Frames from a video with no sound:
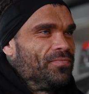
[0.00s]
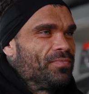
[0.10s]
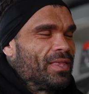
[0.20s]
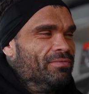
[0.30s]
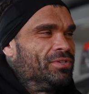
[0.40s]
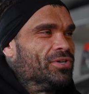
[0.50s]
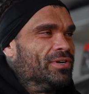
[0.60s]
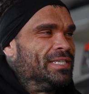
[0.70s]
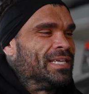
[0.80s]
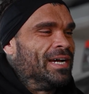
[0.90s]
If you saw
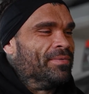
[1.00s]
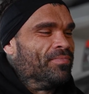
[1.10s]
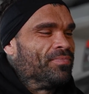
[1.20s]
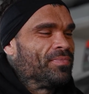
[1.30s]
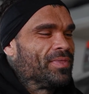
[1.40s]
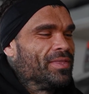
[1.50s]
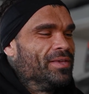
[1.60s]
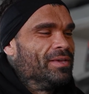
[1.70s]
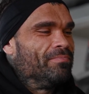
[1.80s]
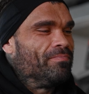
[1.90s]
his,
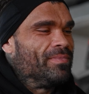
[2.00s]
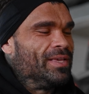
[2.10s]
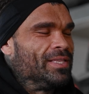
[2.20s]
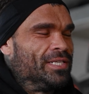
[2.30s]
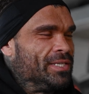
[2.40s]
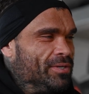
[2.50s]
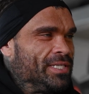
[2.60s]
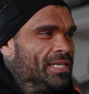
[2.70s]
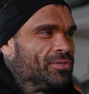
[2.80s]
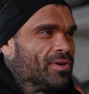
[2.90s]
did you see
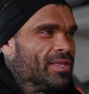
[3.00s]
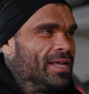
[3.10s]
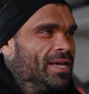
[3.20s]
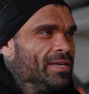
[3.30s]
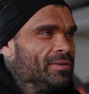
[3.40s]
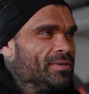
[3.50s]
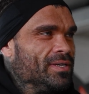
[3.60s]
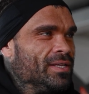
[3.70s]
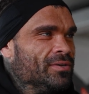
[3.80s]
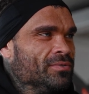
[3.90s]
his story the other day
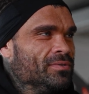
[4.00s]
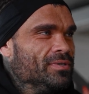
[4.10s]
at all?